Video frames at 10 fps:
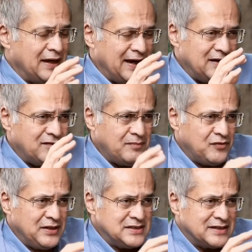anywhere
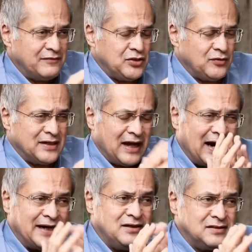between 7 to 8, the
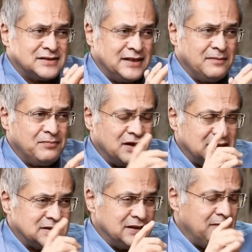ideal sleep
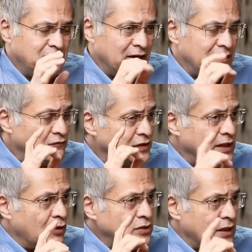is sleep when
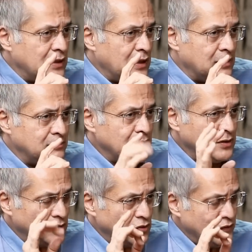without an alarm,
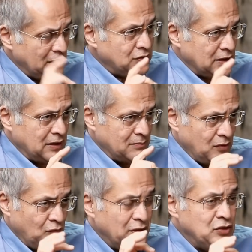you know, without an
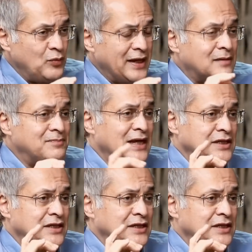alarm, when you wake up